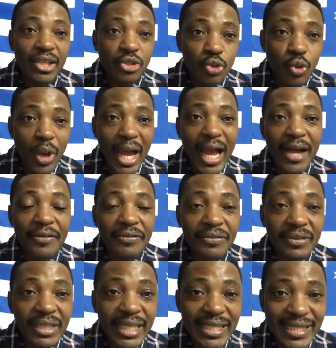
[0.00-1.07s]
You
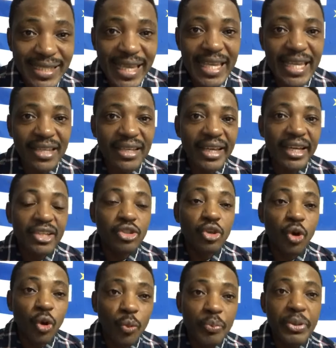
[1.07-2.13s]
have a say.
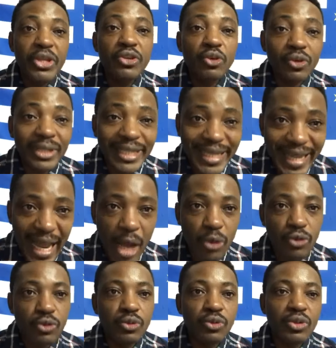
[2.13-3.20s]
Your opinion
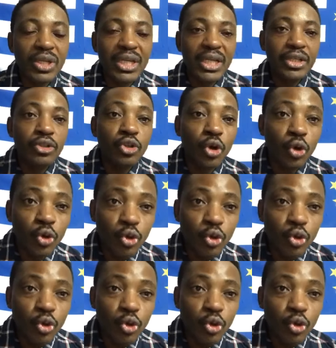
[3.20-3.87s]
counts. Your